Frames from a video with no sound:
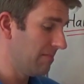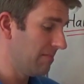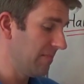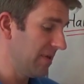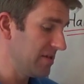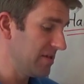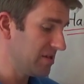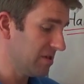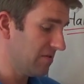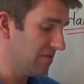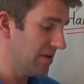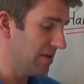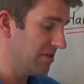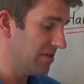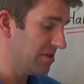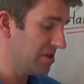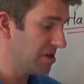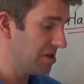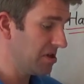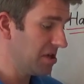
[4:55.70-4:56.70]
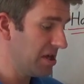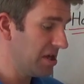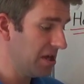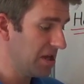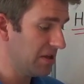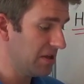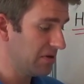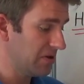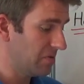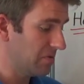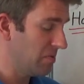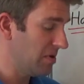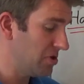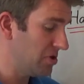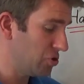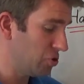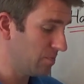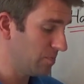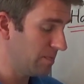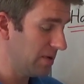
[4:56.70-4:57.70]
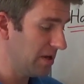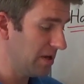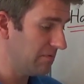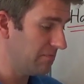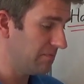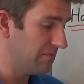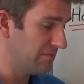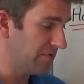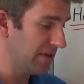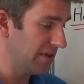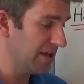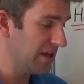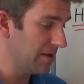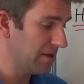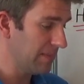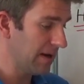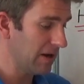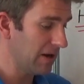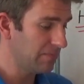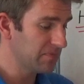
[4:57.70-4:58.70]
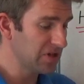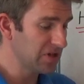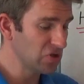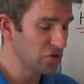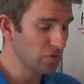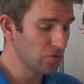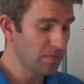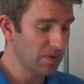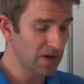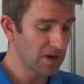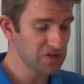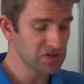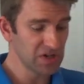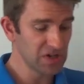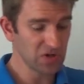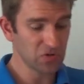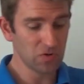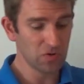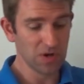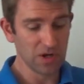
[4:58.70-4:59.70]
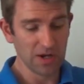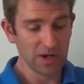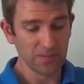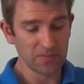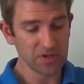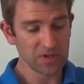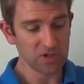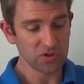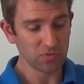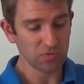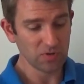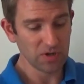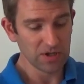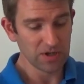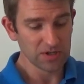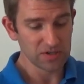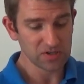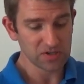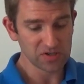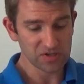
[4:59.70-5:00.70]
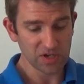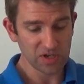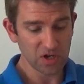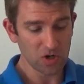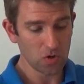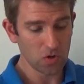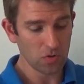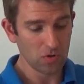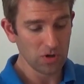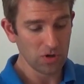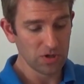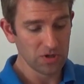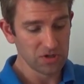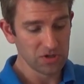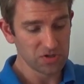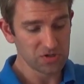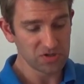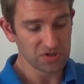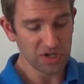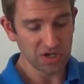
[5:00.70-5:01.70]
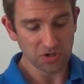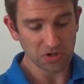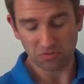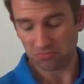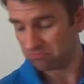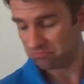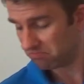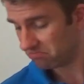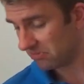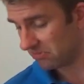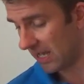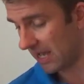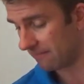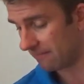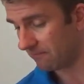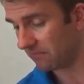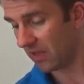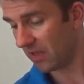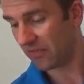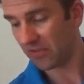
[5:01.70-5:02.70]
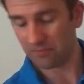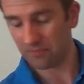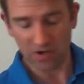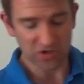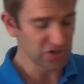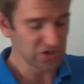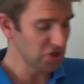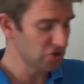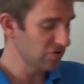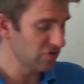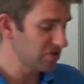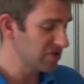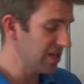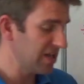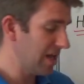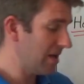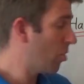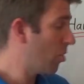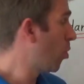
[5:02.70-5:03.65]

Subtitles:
Is there anything here that we should be thinking about? Potential buy signal, potential sell signal. Yeah, nothing much interest there.